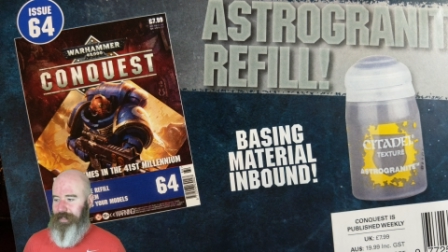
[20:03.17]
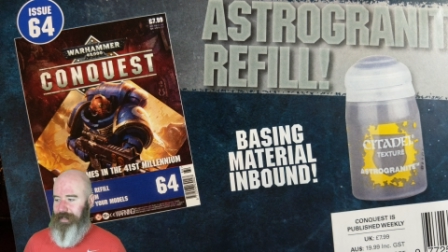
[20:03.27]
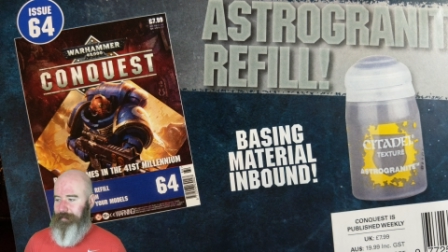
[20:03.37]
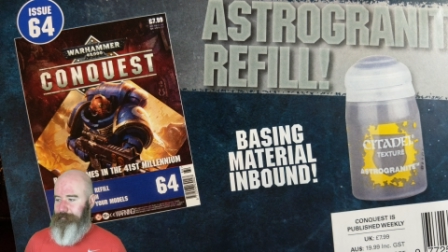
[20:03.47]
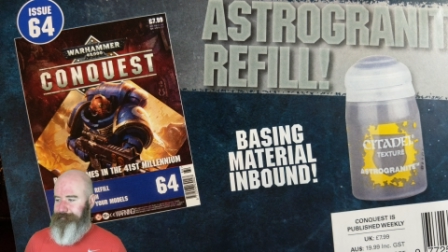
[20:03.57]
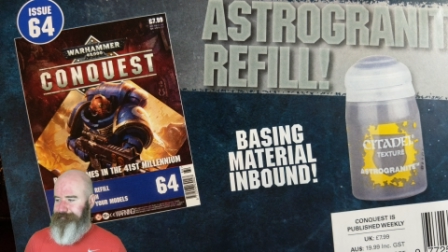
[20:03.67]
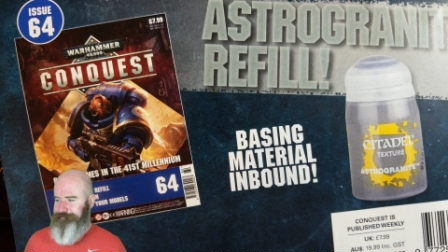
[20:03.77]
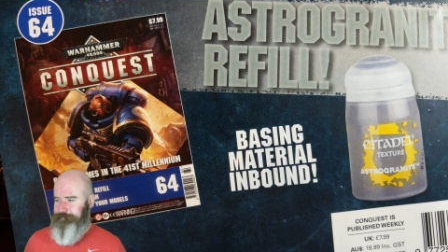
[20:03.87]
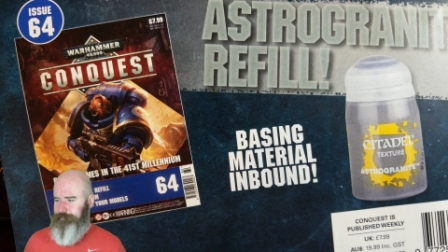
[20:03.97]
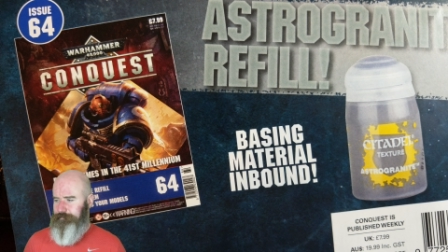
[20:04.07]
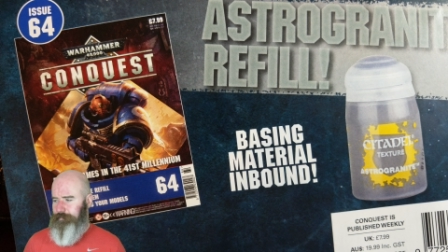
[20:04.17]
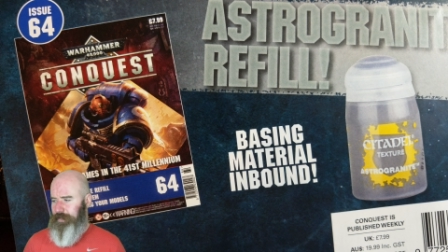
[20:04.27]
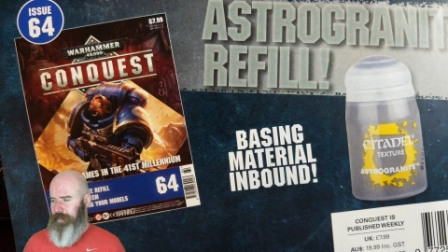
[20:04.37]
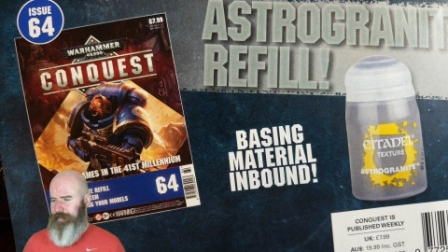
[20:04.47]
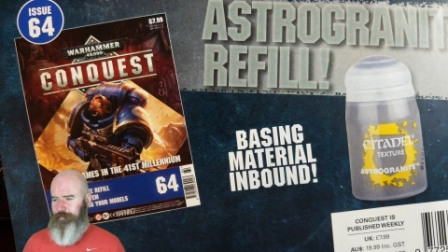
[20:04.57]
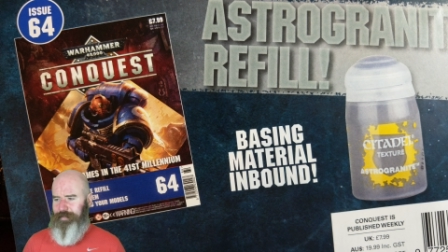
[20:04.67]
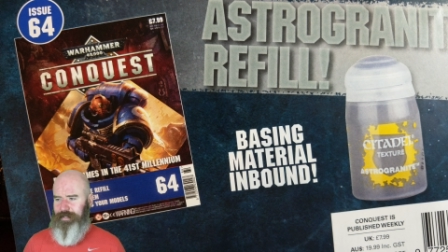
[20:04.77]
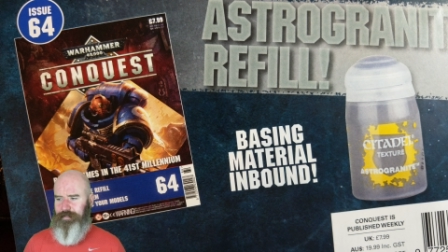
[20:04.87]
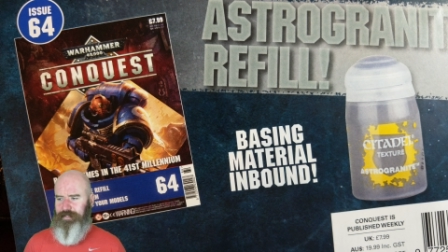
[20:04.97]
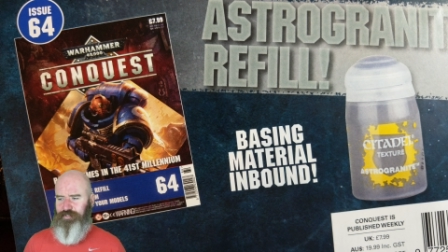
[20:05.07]
I don't
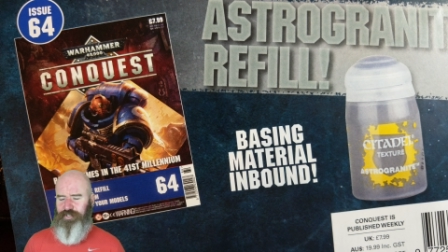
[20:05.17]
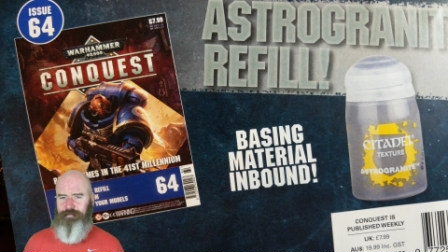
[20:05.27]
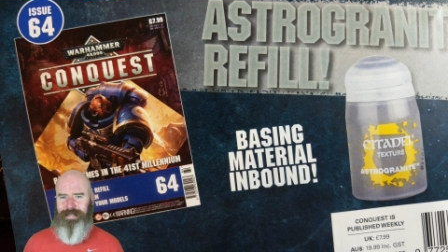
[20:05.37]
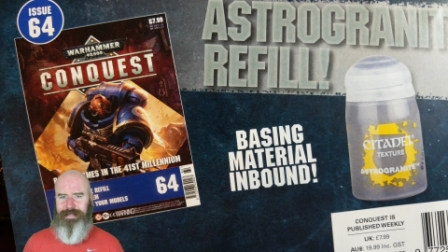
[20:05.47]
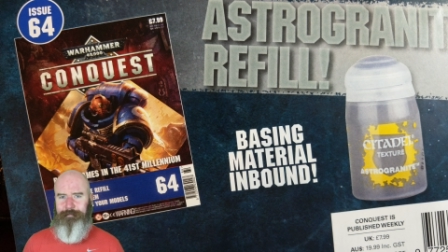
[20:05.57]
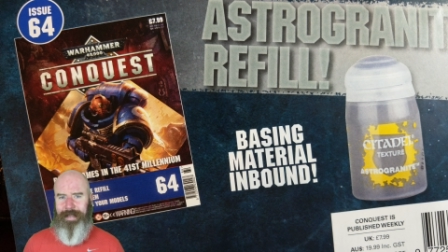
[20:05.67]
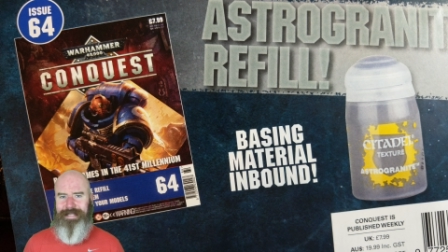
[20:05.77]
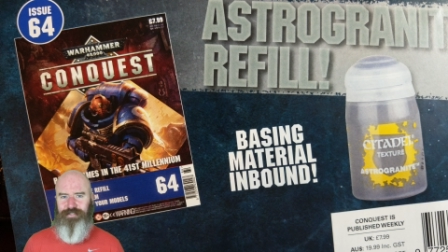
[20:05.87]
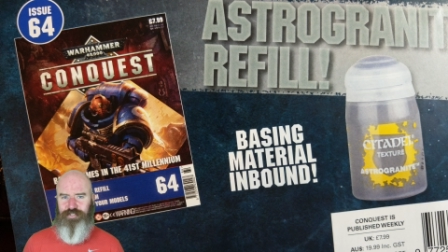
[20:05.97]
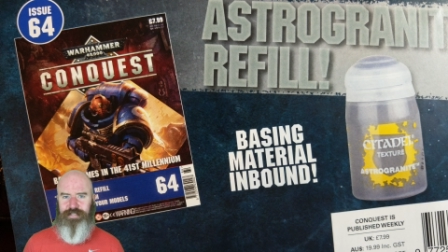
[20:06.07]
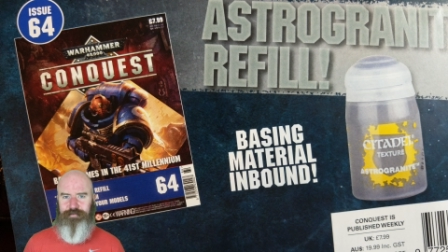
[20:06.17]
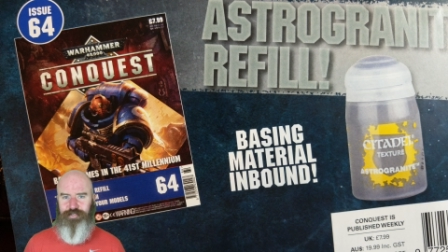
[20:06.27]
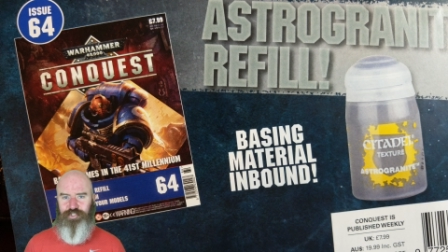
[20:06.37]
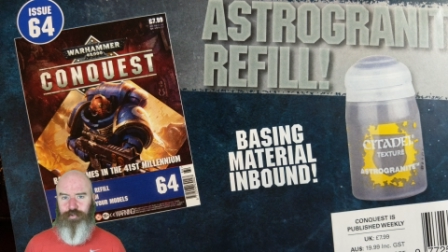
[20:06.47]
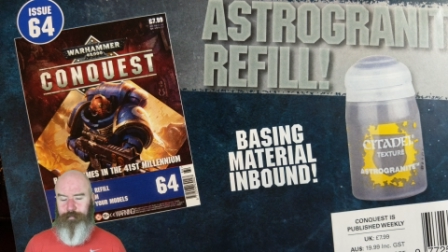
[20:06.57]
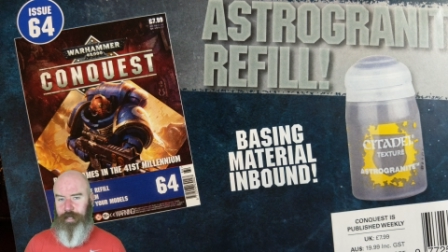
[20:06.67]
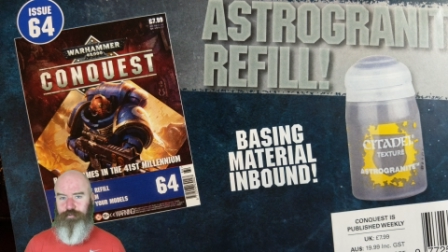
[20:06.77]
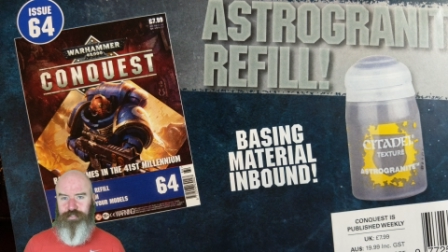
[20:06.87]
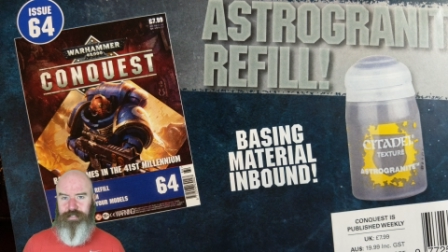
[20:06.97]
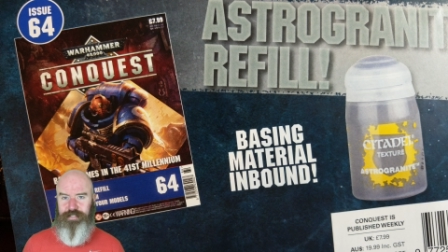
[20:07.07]
think they showed any paints on the original
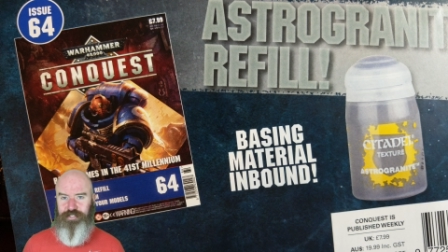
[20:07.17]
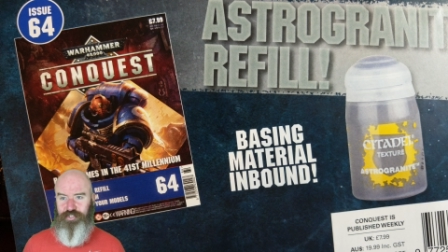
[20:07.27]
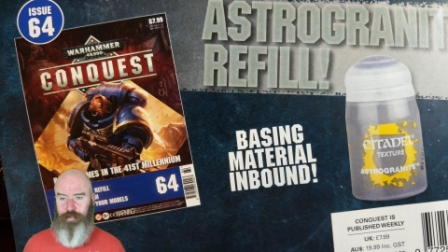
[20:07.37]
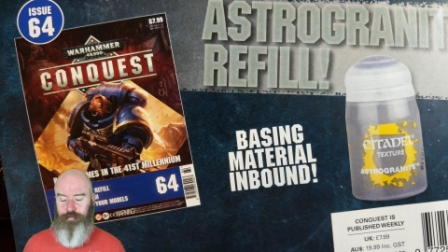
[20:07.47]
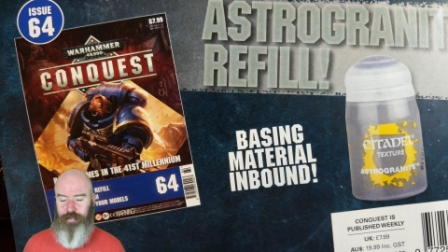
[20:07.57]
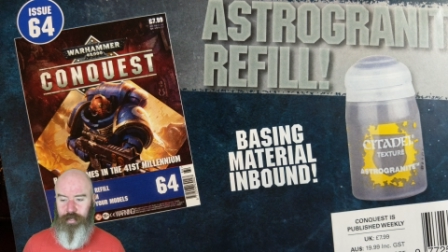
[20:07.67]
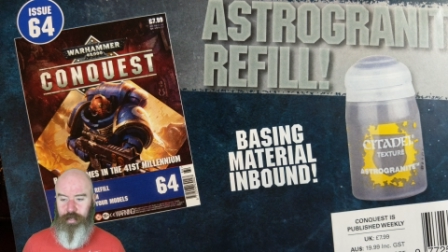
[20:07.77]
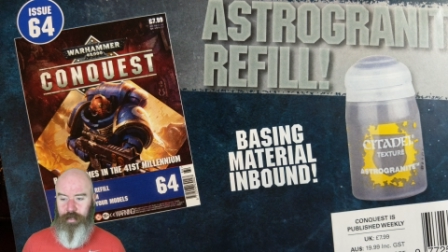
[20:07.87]
poster that they showed,